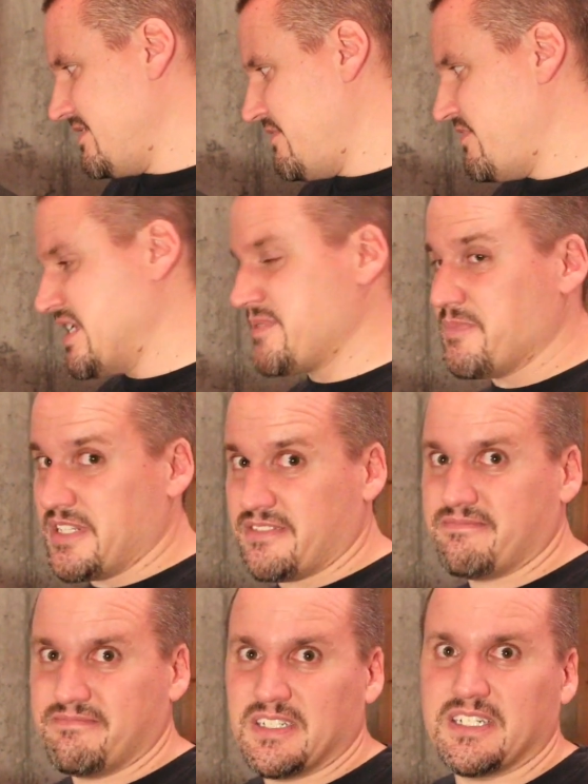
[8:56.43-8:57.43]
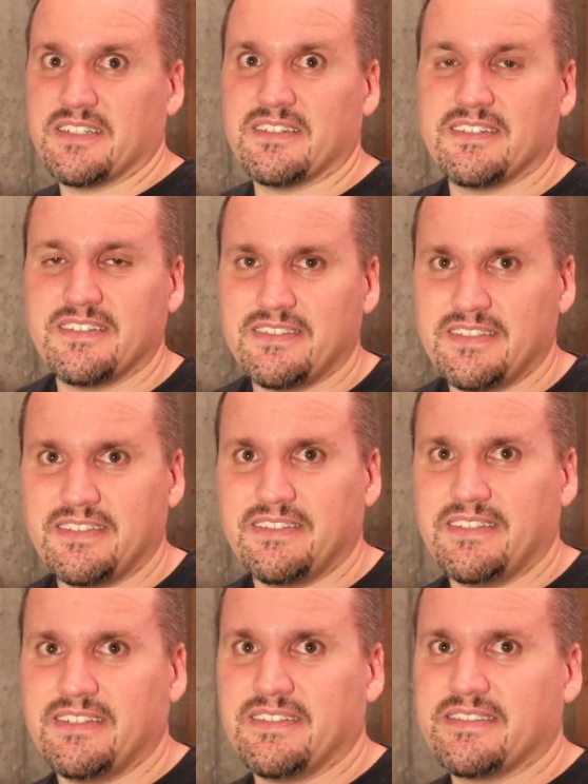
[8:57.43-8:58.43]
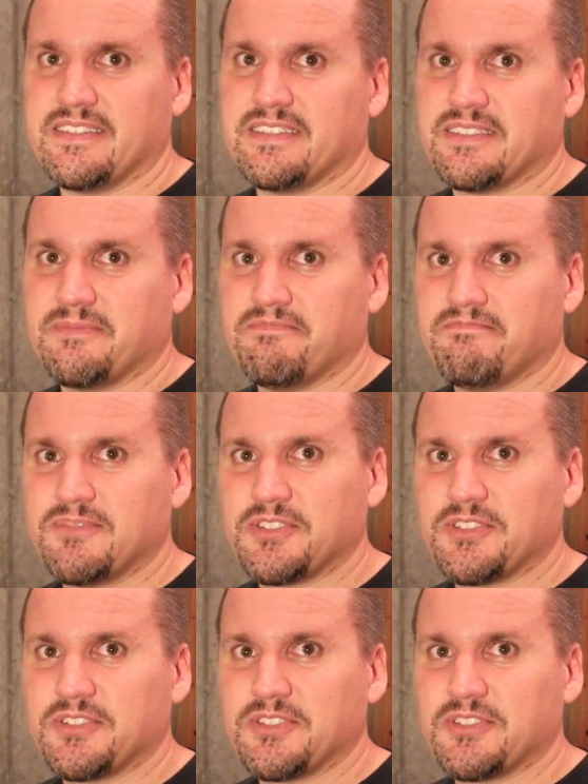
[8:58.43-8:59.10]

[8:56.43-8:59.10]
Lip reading: investment in the system.